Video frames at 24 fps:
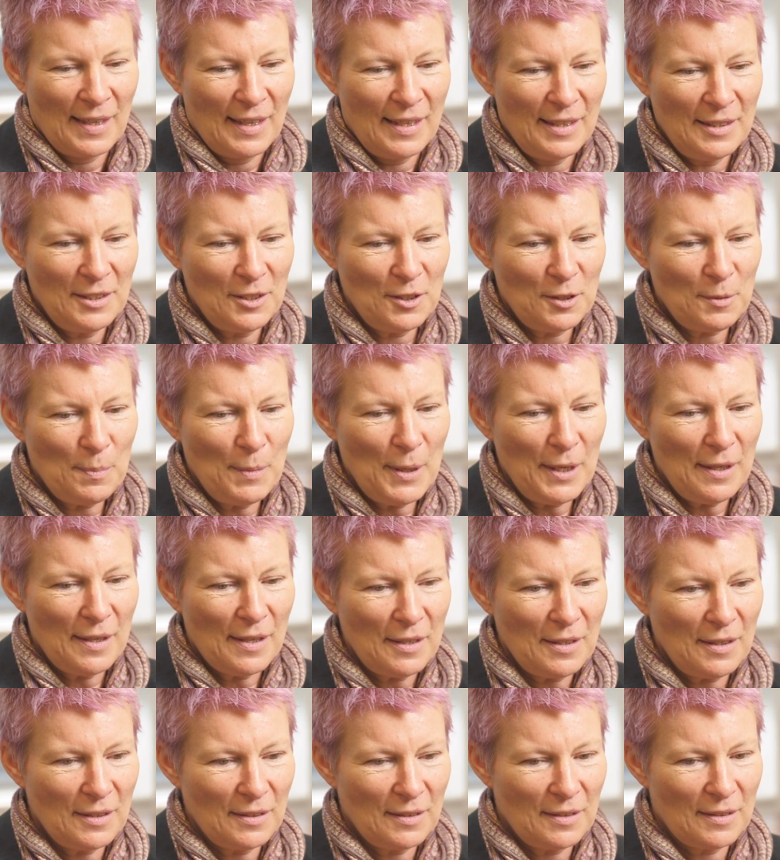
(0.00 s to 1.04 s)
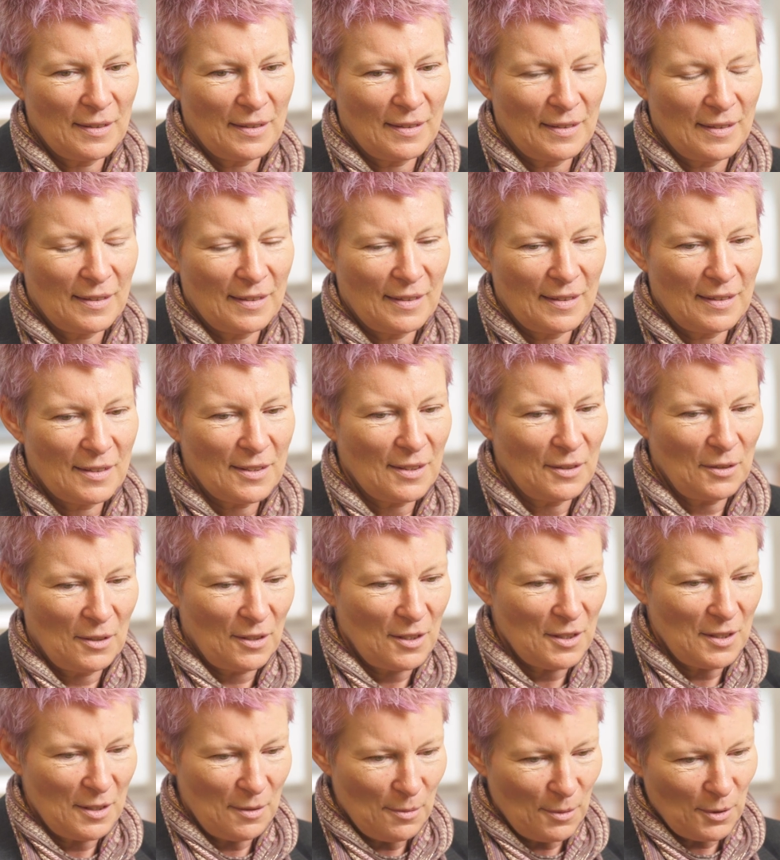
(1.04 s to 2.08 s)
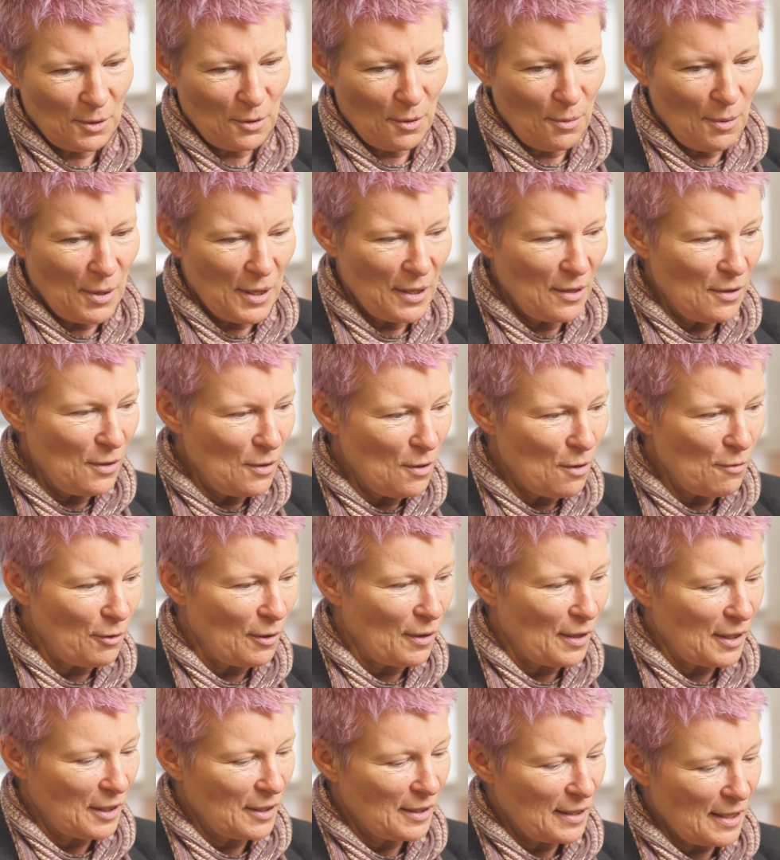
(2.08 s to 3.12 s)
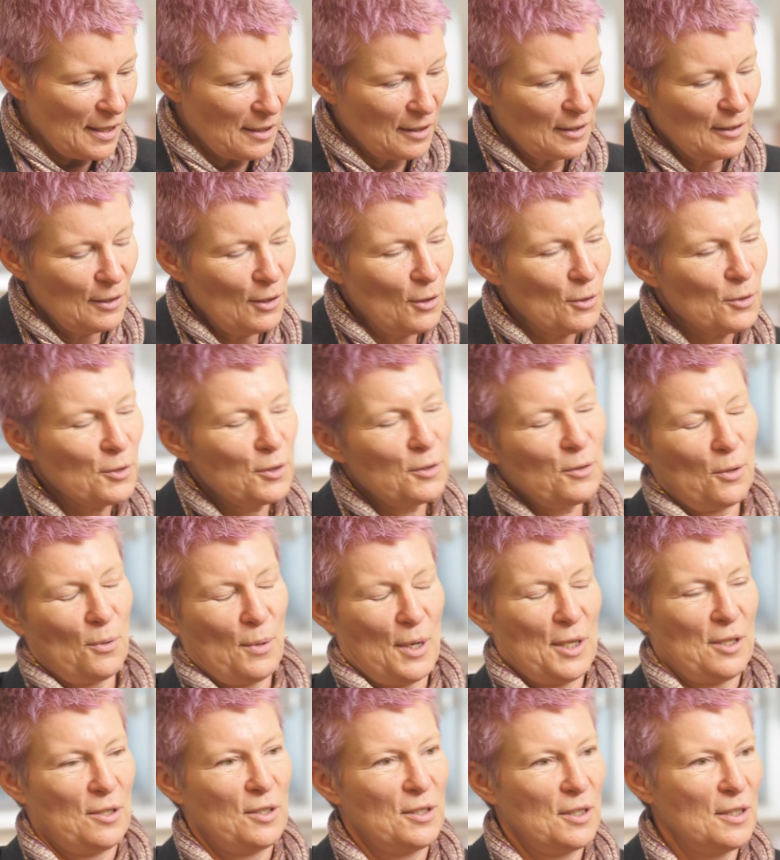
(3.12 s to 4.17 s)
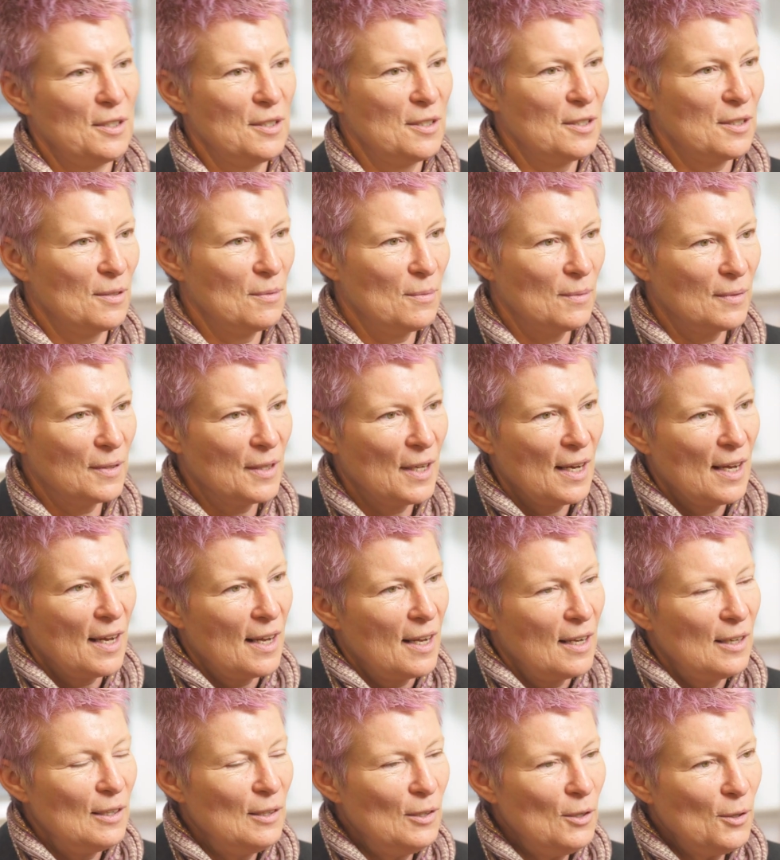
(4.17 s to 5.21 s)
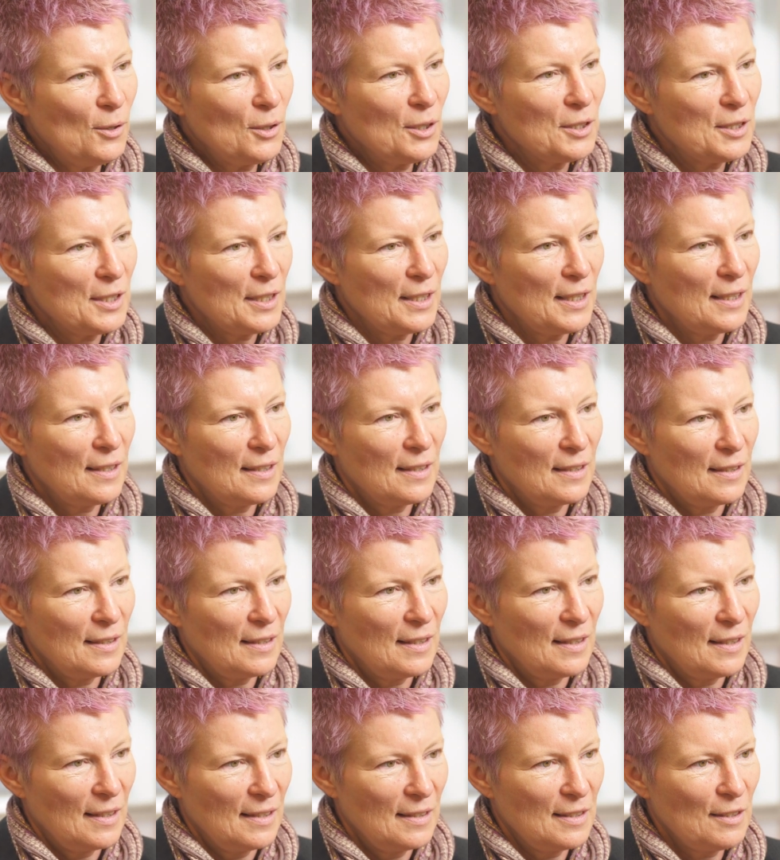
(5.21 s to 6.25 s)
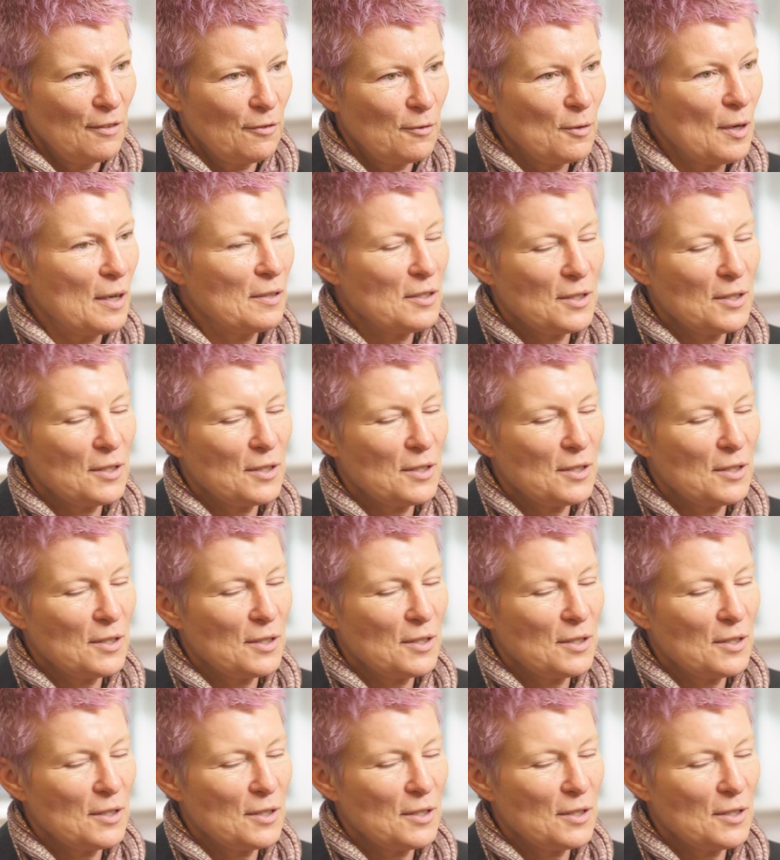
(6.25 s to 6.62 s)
It just meant I could, so because it was quite novel, I could ask lots of questions and look at it in different.